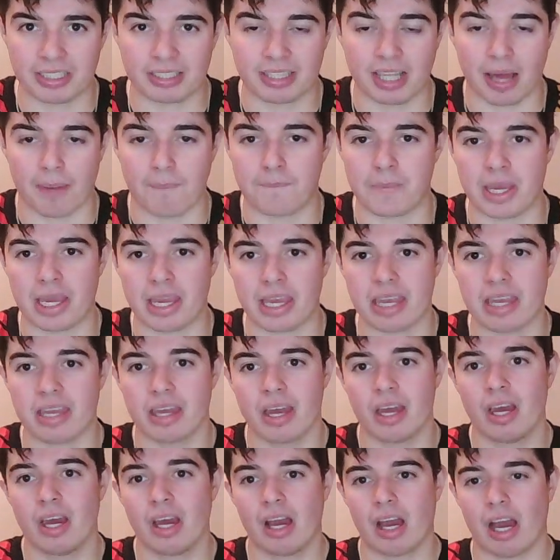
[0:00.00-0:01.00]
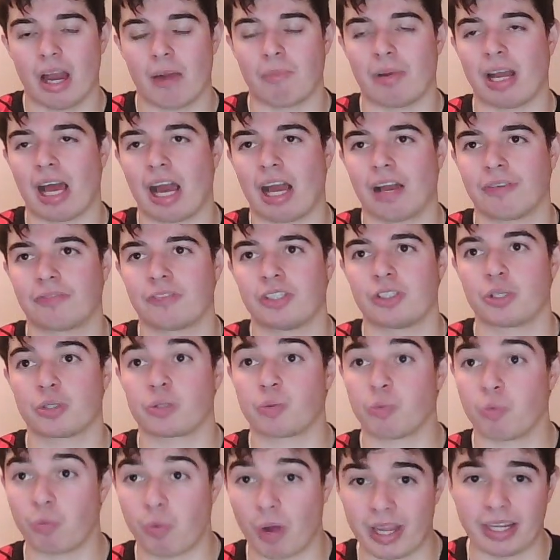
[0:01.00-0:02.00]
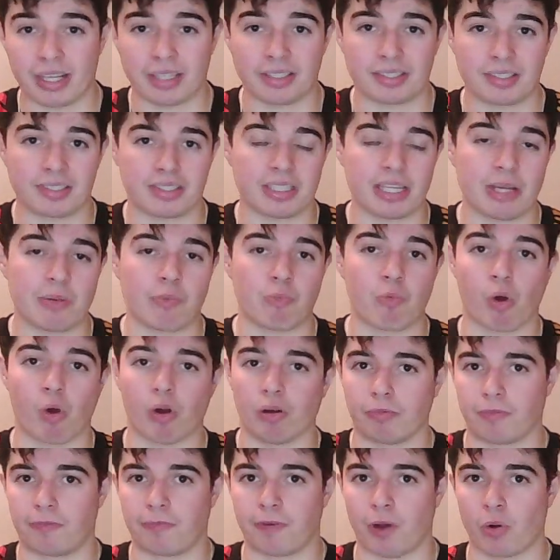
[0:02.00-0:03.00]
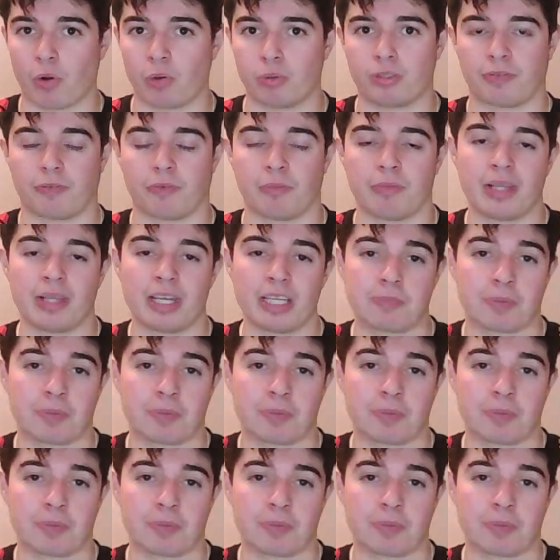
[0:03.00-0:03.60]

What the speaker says: that be, and we'll have to just wait and see what unfolds from this,